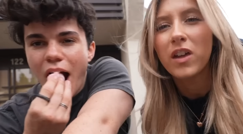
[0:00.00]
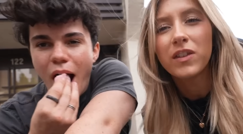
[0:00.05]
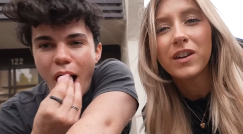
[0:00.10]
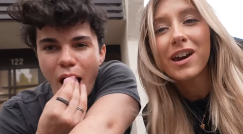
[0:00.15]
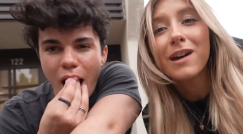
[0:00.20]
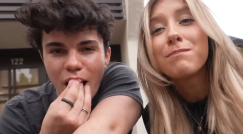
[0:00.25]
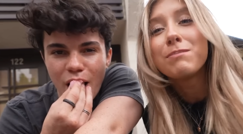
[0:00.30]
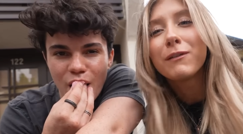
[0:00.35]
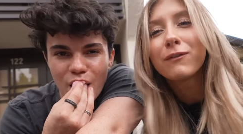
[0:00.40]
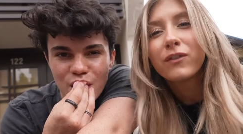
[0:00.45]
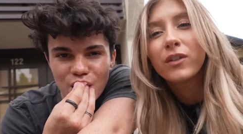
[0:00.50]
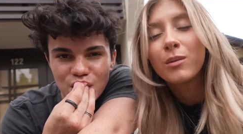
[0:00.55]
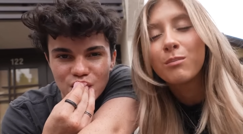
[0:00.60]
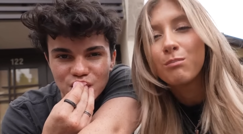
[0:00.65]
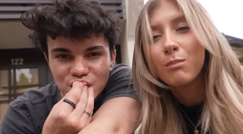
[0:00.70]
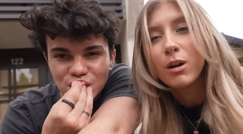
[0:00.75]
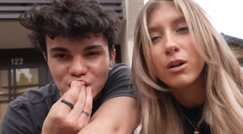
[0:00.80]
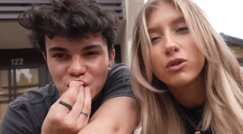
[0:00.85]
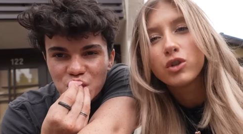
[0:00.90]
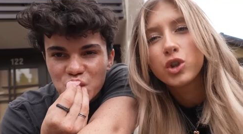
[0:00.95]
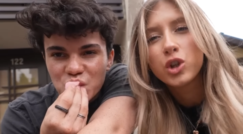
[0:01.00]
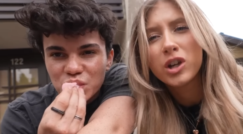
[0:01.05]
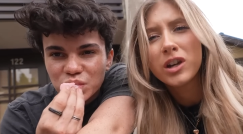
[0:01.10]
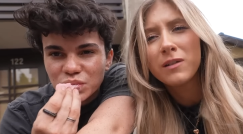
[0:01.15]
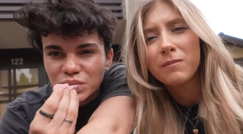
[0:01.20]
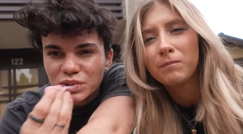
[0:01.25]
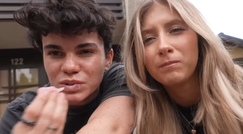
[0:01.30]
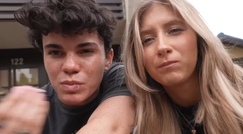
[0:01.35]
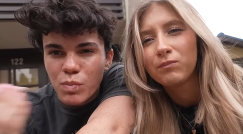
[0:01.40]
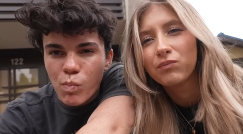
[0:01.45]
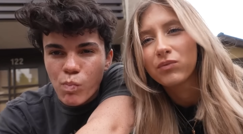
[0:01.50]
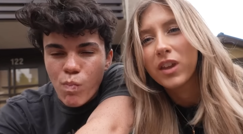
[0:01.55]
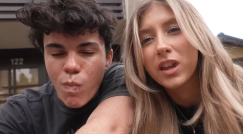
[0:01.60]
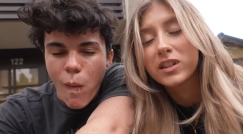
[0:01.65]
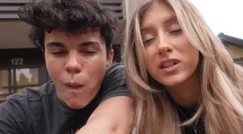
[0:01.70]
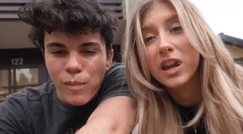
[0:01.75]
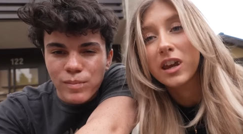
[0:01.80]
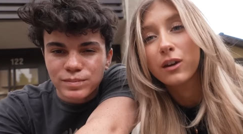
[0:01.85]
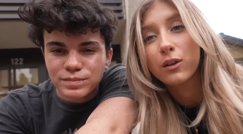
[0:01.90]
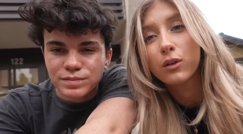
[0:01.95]
Speaker 1: I think I prefer mochi.
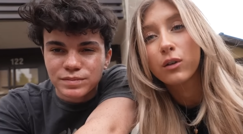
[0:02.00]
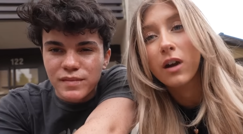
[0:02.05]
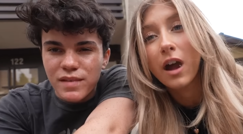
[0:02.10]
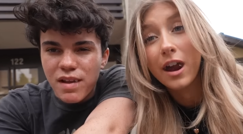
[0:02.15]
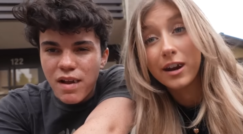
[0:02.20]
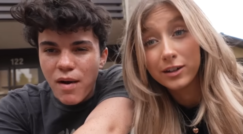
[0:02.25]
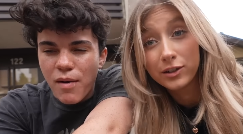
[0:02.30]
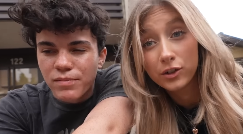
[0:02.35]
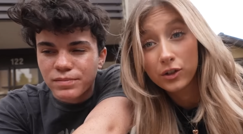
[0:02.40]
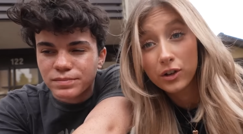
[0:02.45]
That's like ice